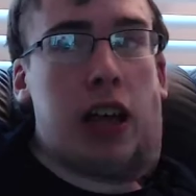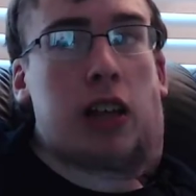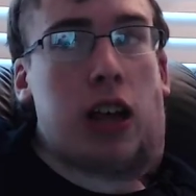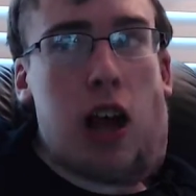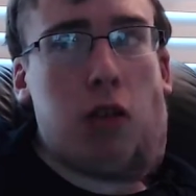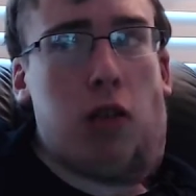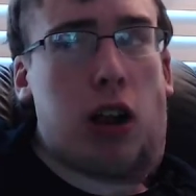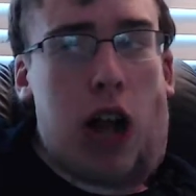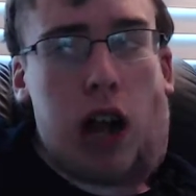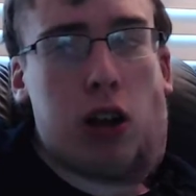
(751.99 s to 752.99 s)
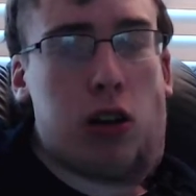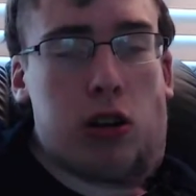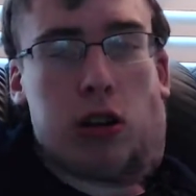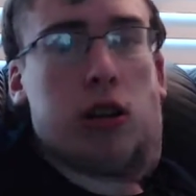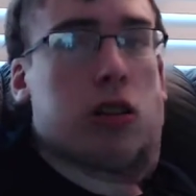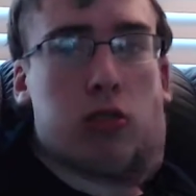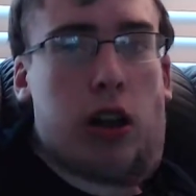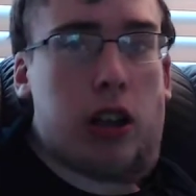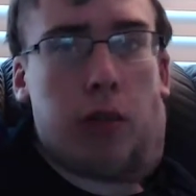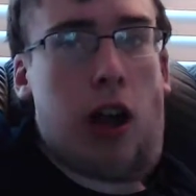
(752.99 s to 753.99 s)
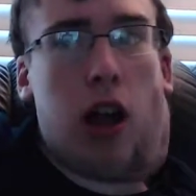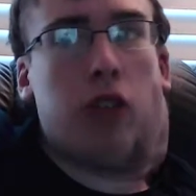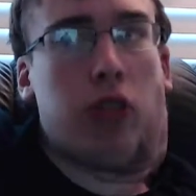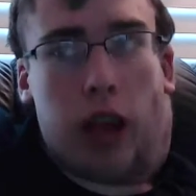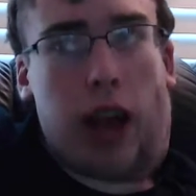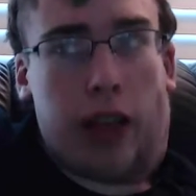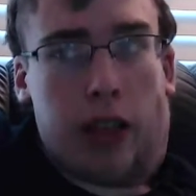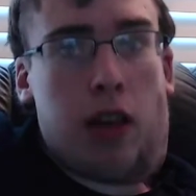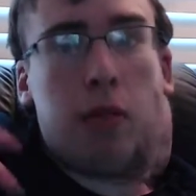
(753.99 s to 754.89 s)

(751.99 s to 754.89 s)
Sakura got her strength of 100 and